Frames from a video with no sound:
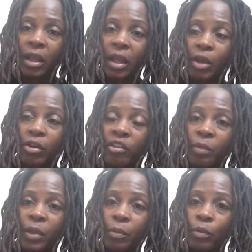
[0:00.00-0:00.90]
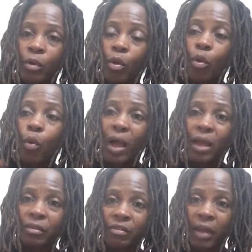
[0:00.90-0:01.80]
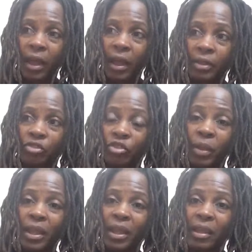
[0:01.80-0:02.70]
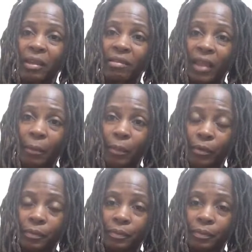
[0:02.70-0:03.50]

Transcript: And are these people qualified to be an example?